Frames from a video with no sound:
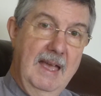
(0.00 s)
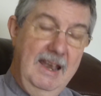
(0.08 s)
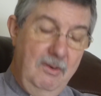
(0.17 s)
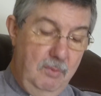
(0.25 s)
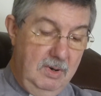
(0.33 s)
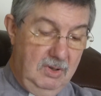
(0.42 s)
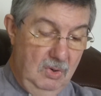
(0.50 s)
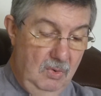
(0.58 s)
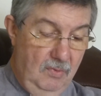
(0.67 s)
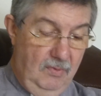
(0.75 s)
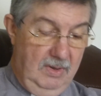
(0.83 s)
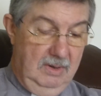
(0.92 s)
And if we
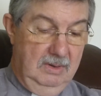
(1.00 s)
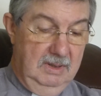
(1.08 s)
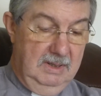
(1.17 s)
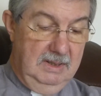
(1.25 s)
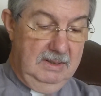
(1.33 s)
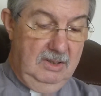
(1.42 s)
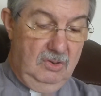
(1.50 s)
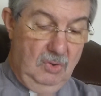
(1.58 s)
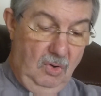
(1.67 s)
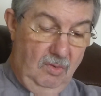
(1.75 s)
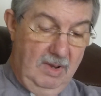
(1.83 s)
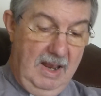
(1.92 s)
do feel
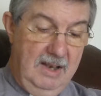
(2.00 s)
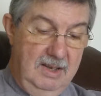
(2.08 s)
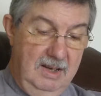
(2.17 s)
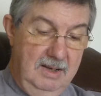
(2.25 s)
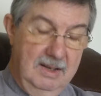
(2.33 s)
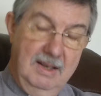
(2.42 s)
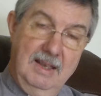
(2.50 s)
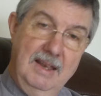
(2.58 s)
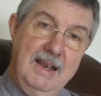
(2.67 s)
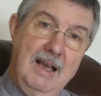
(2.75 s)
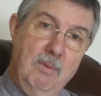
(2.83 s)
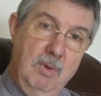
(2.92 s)
disoriented
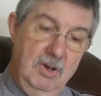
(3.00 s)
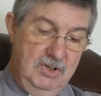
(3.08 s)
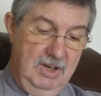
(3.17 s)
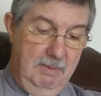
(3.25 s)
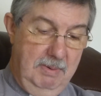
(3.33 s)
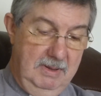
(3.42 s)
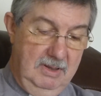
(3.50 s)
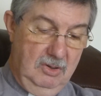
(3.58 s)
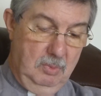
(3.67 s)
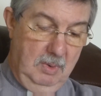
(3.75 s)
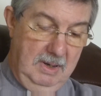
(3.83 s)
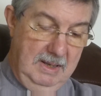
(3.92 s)
in our worship in
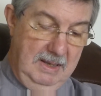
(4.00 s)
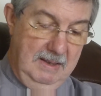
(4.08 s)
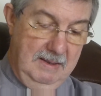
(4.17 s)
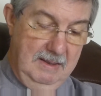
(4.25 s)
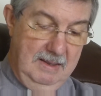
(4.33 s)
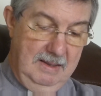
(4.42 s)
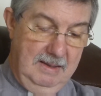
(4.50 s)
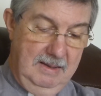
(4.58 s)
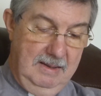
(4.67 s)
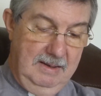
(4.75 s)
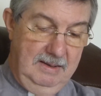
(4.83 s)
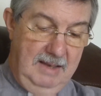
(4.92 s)
this way,
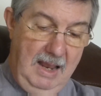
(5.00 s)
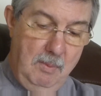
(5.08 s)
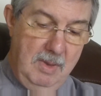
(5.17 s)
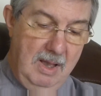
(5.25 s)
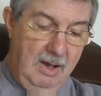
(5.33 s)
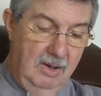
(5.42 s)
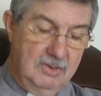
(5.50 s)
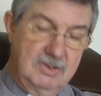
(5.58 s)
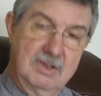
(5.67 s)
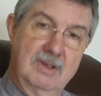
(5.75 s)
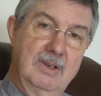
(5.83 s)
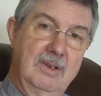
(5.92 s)
dare we
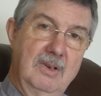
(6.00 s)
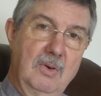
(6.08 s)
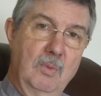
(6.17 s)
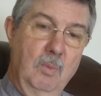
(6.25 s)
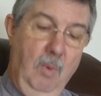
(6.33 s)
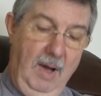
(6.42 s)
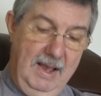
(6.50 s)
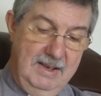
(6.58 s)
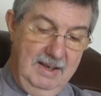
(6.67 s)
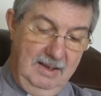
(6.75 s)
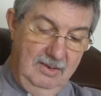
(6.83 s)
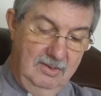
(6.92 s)
ask why
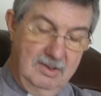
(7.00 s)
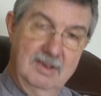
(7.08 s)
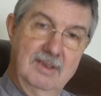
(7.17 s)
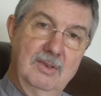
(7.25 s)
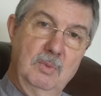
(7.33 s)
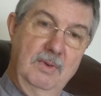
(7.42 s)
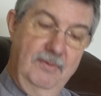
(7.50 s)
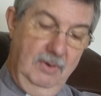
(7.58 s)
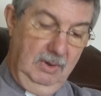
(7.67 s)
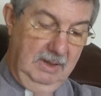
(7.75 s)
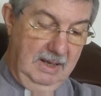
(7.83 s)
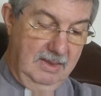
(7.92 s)
it is that we
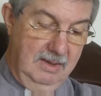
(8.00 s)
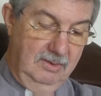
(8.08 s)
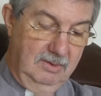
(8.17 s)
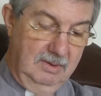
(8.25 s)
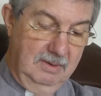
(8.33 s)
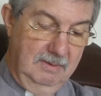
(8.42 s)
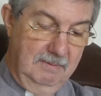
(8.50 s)
feel like this?